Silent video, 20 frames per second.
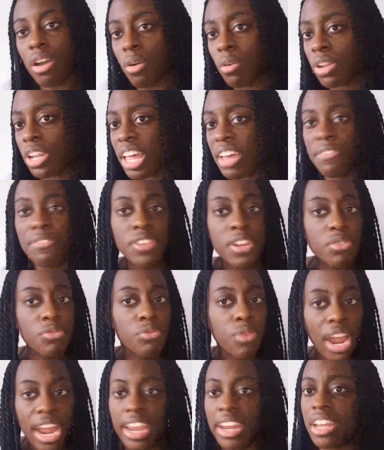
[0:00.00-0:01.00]
left
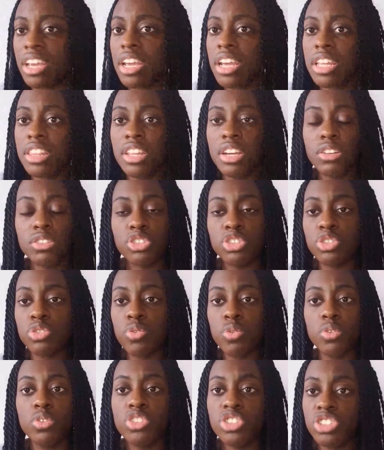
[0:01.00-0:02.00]
and right, there are
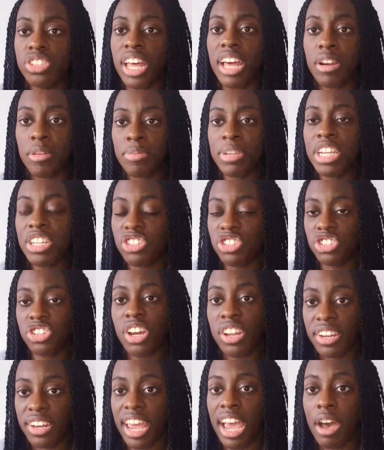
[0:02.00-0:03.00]
schools that are being
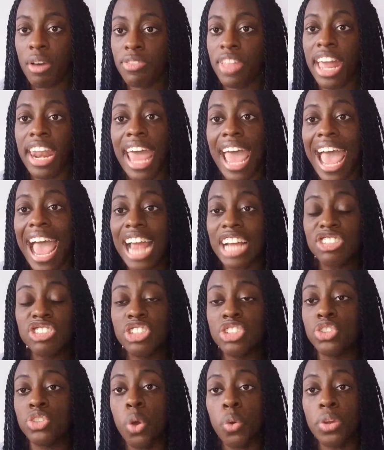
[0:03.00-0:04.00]
shut down that
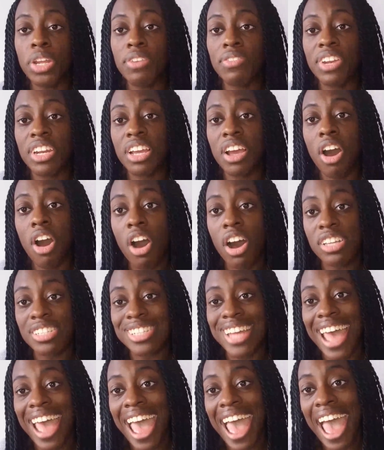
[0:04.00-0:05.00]
actually don't even
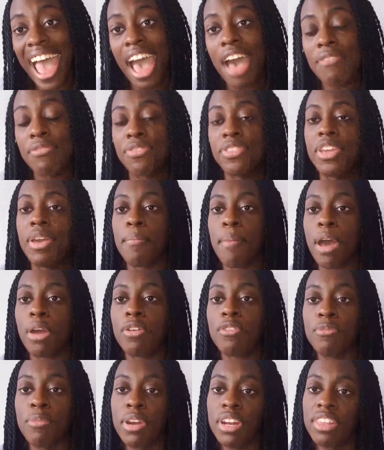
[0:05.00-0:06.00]
cost half the
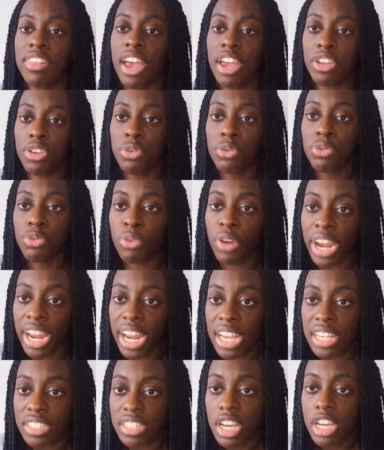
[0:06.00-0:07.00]
amount of money that you've
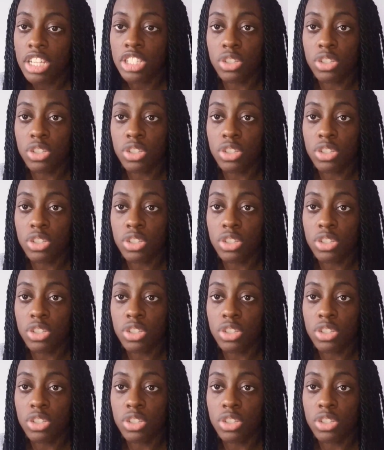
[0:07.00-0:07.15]
raised.